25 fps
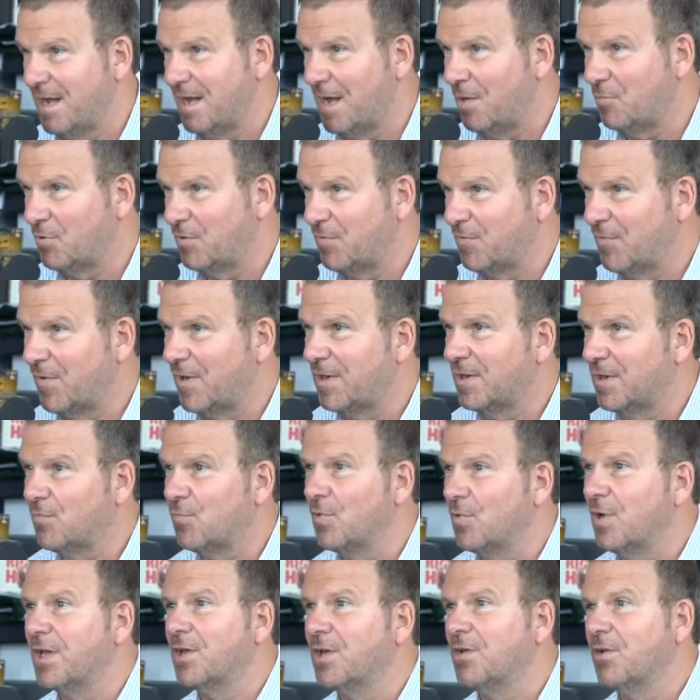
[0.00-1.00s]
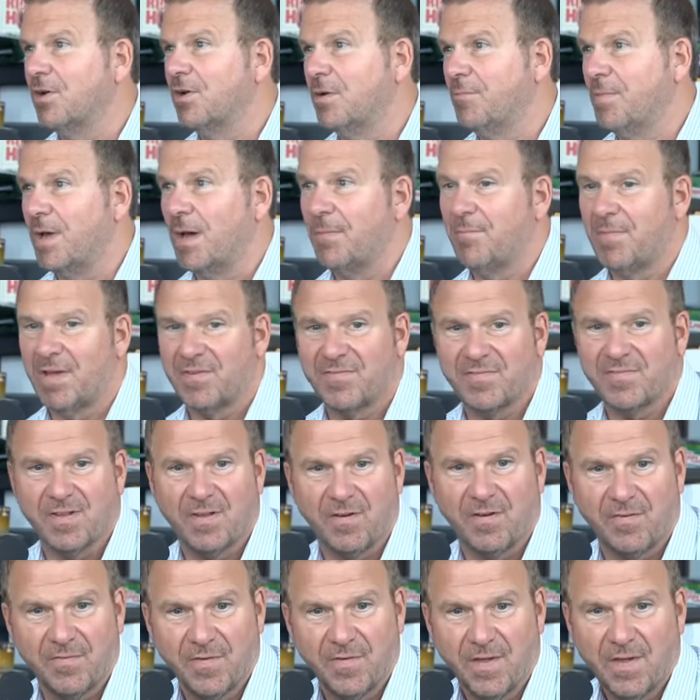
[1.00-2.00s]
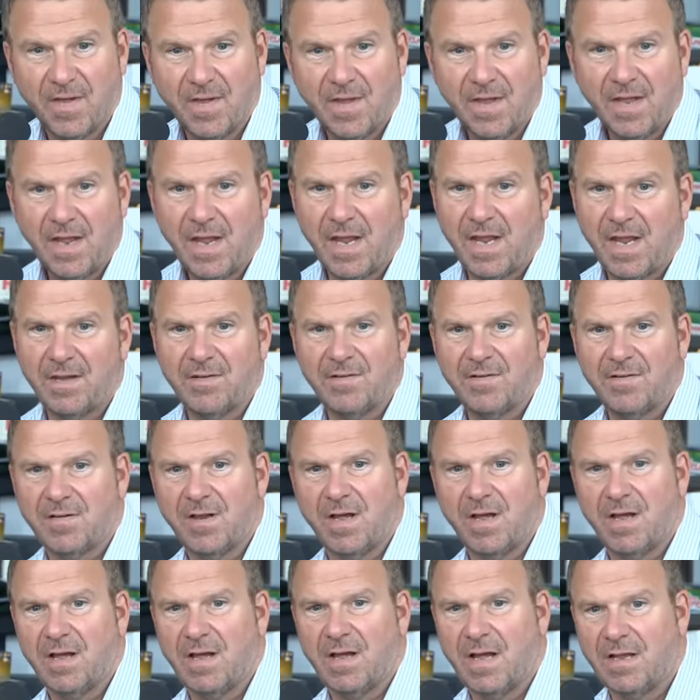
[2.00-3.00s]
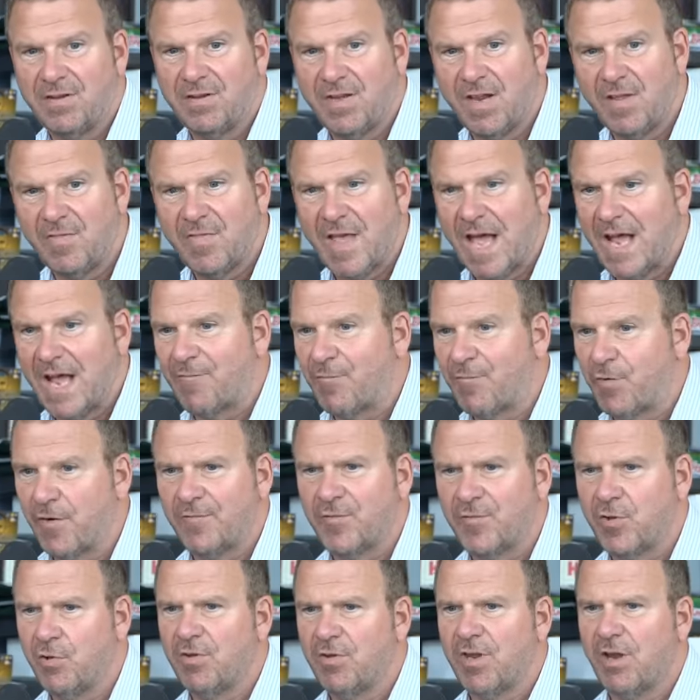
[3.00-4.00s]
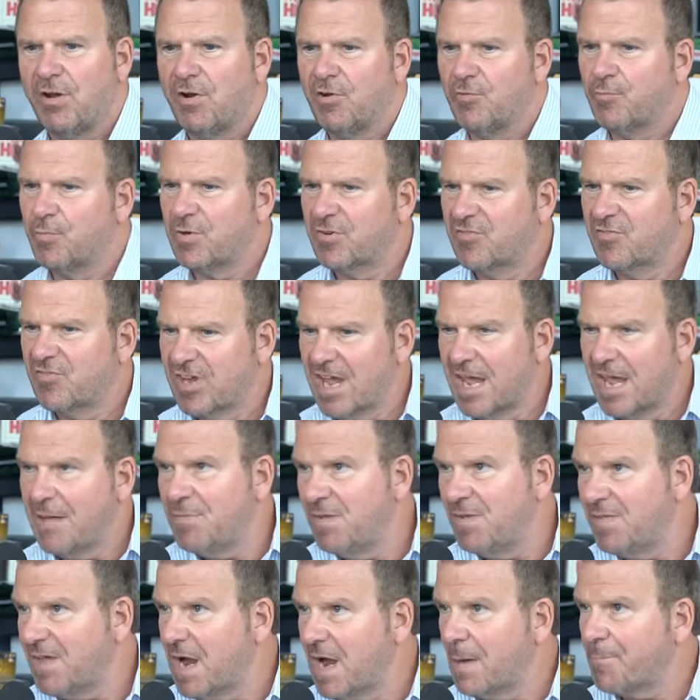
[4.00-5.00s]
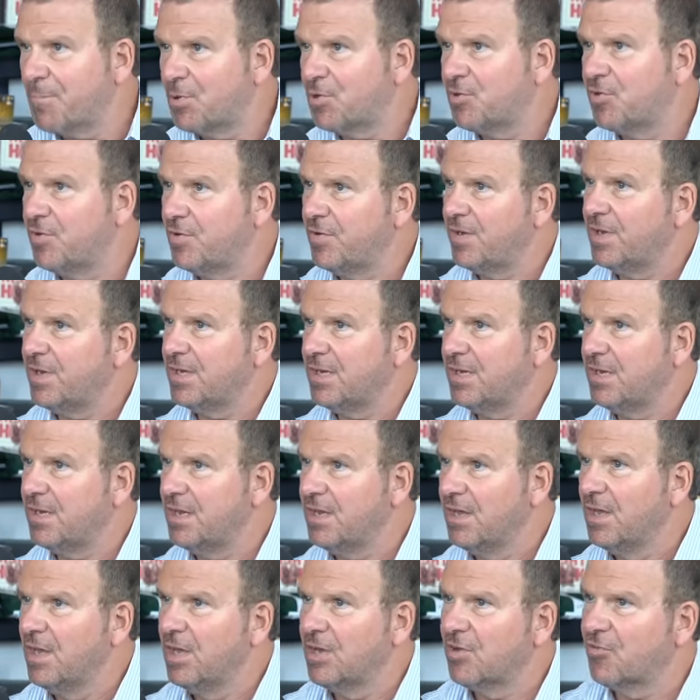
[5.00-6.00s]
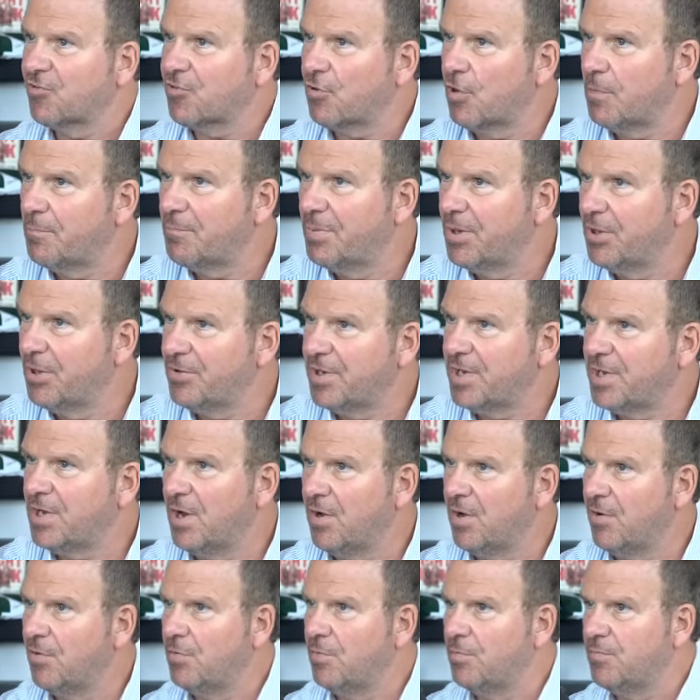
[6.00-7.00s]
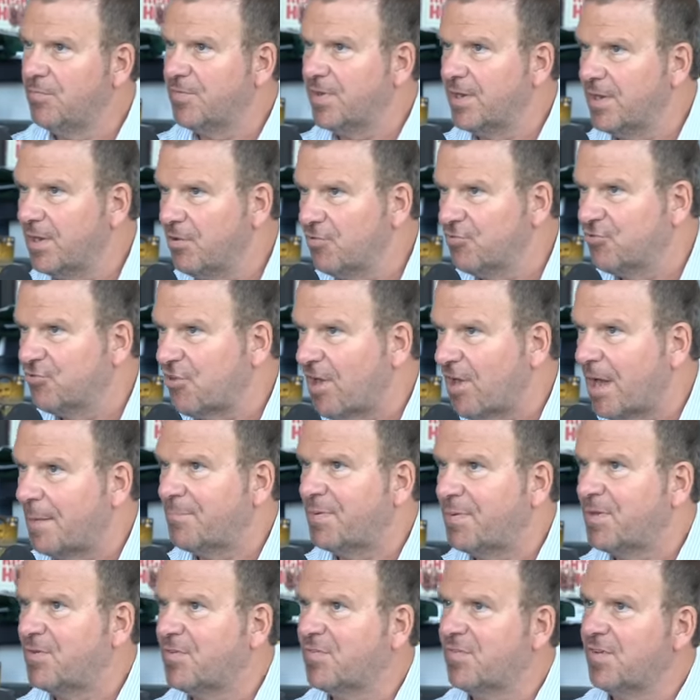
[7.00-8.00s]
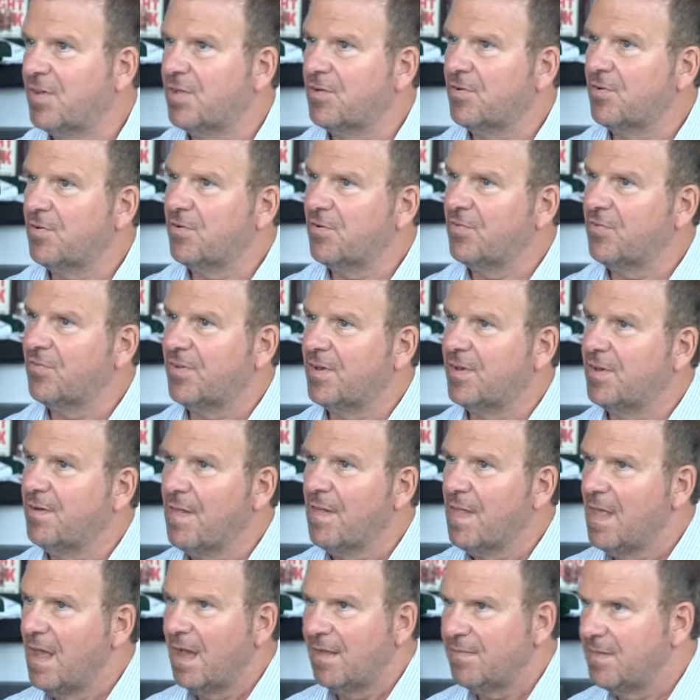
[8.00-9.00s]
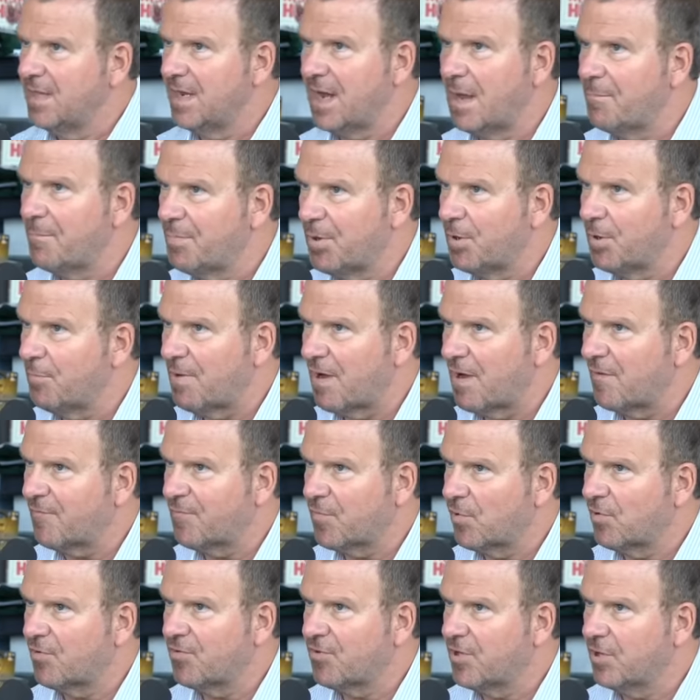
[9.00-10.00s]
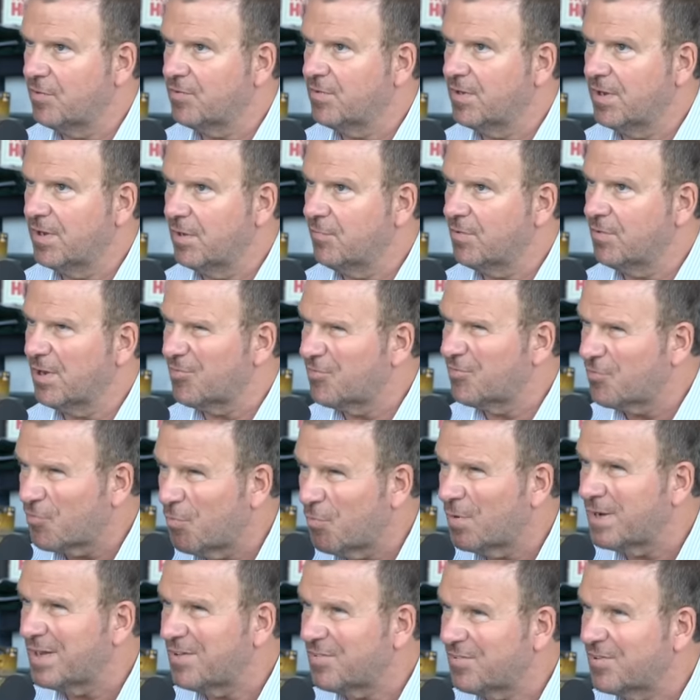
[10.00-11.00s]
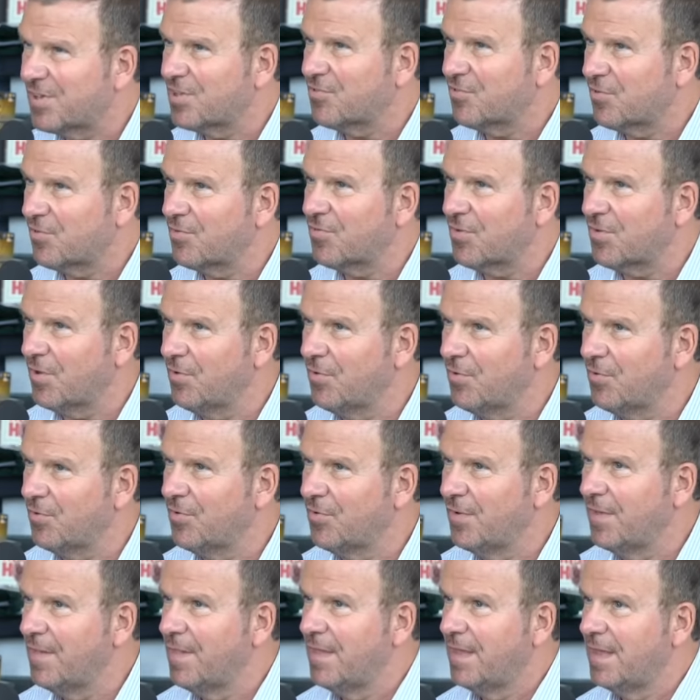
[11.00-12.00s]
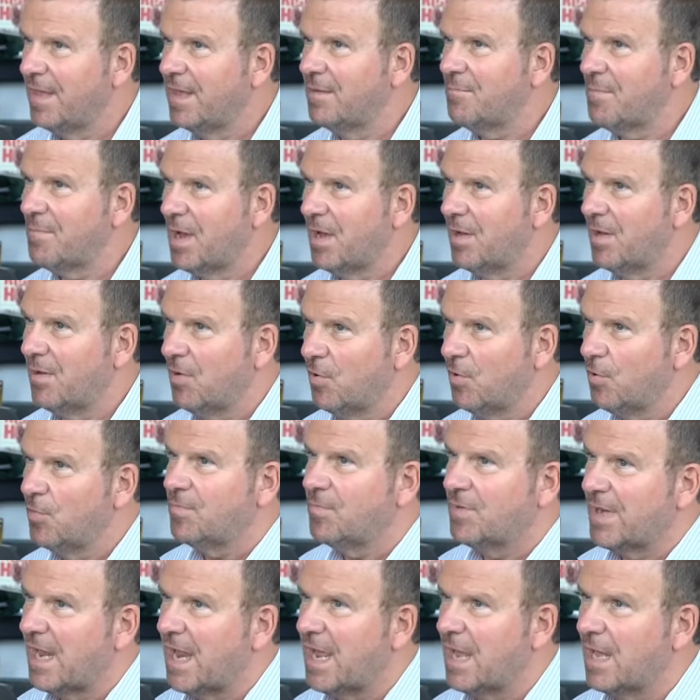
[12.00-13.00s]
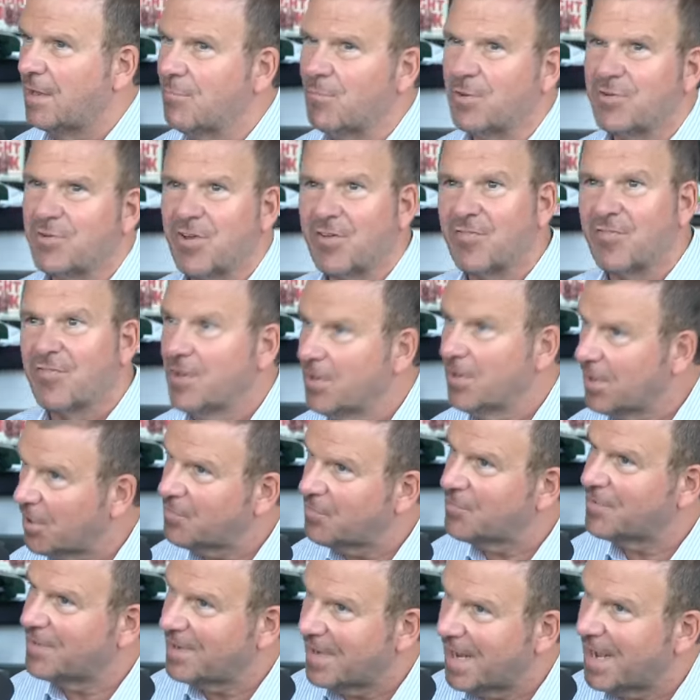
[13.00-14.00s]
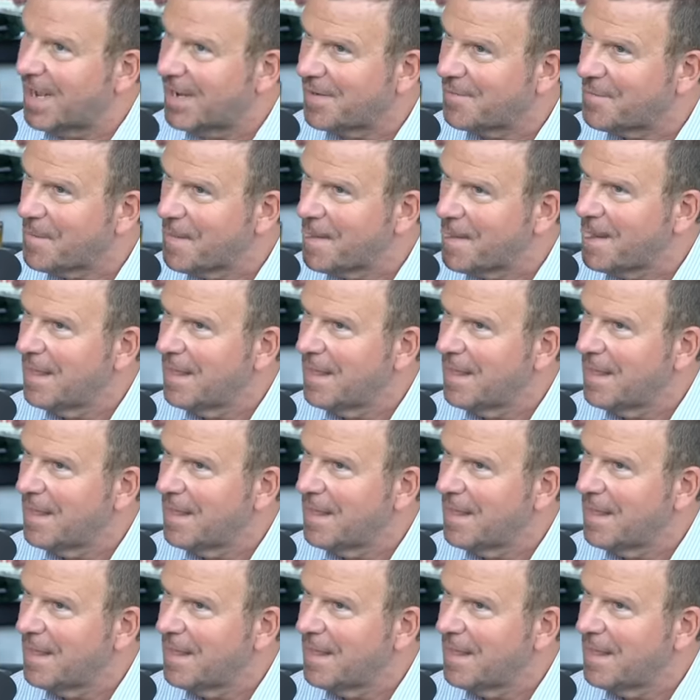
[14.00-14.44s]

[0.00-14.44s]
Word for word: I was feeling really good about myself and uh, did that for a few years, which gave me the opportunity to start building homes and little shopping centers. And then I built my first hotel when I was 26 years old in my hometown, which I still own today.